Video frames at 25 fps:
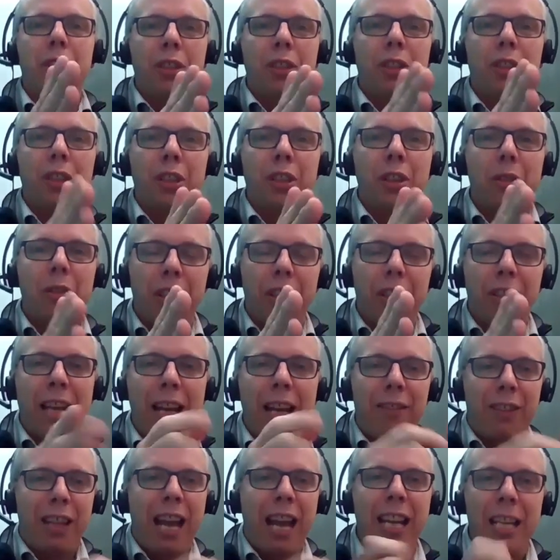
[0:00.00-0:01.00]
you know,
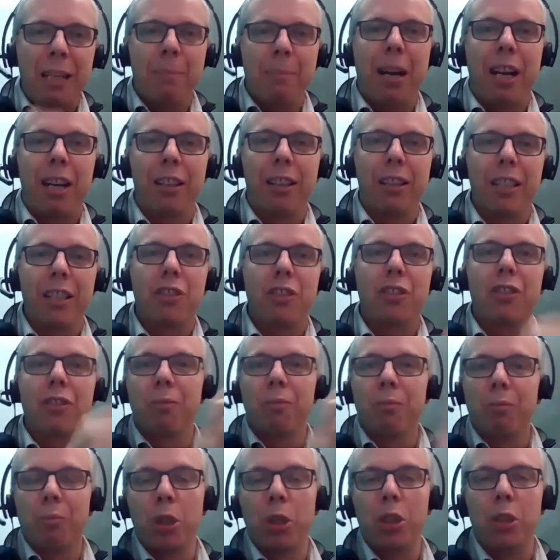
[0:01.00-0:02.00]
that email is
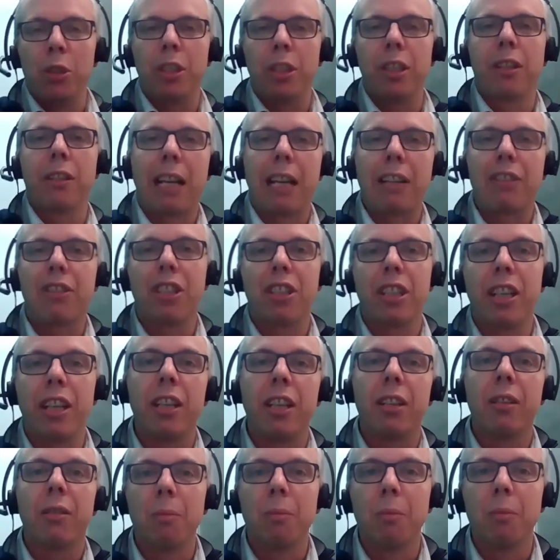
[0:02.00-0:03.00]
what you did last
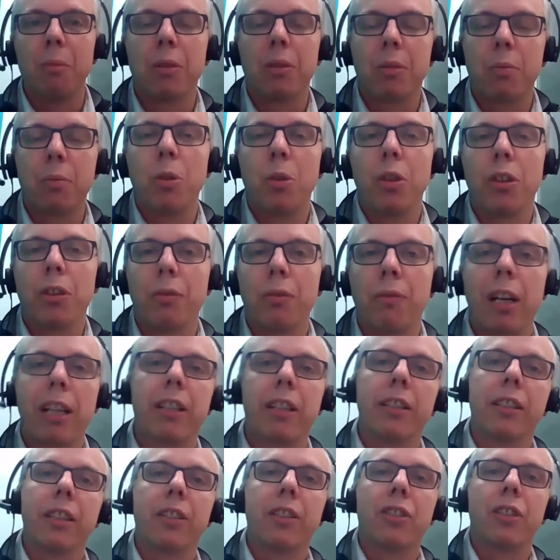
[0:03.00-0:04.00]
year was worth the
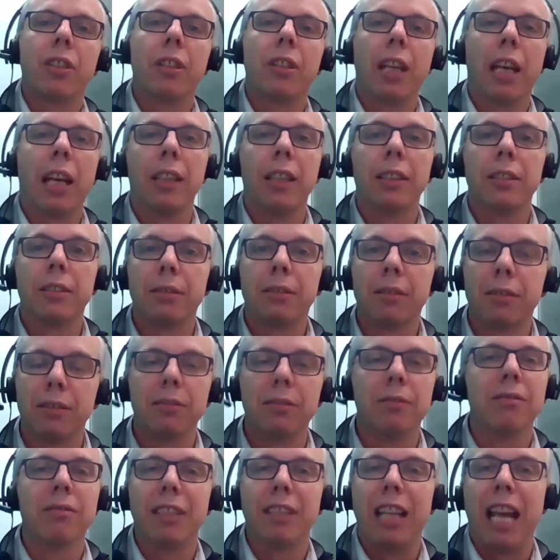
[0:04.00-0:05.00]
recognition. And
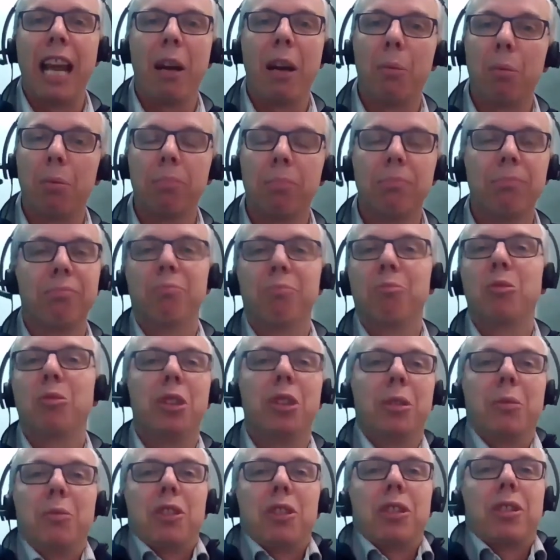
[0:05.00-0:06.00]
now,
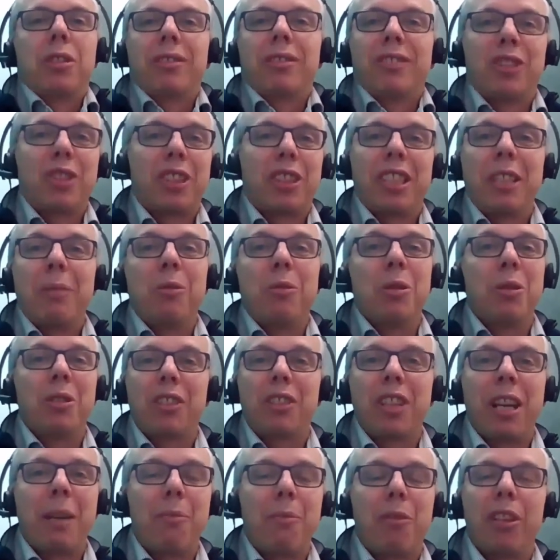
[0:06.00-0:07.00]
you know, just keep doing the
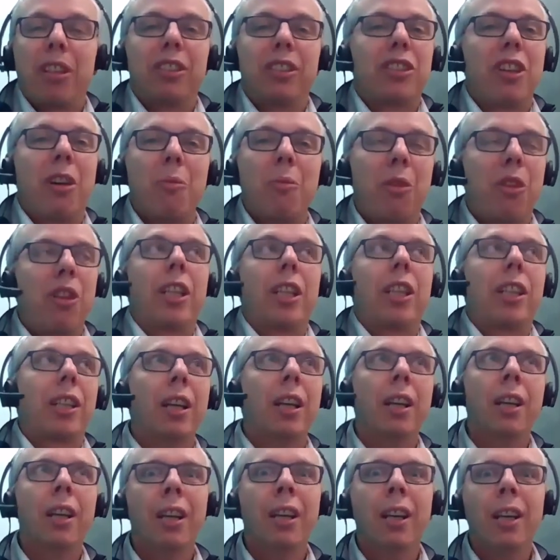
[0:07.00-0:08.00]
same thing. Don't think,
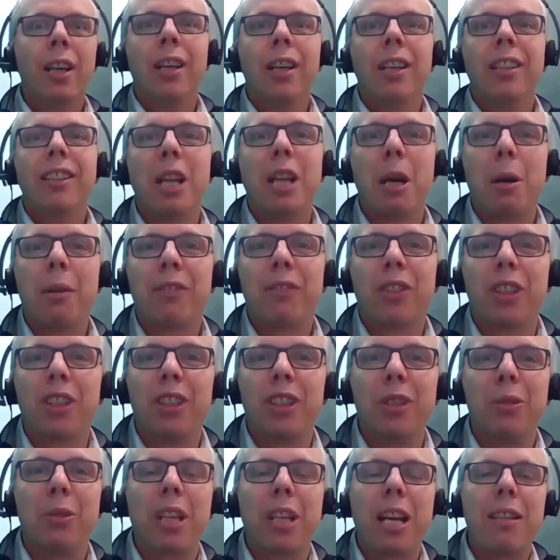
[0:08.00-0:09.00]
now I've got to
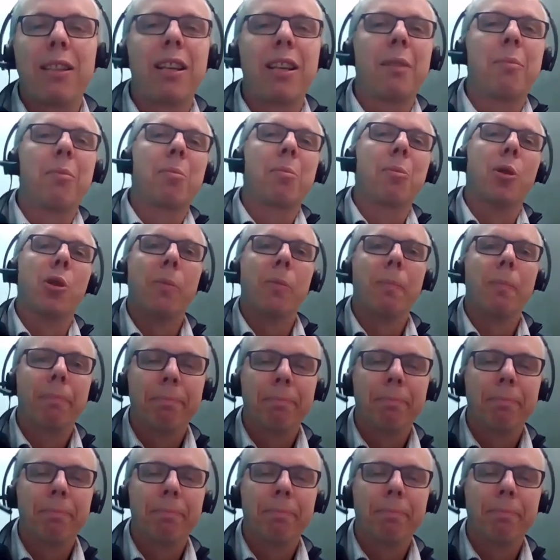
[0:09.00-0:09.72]
do 10 times more.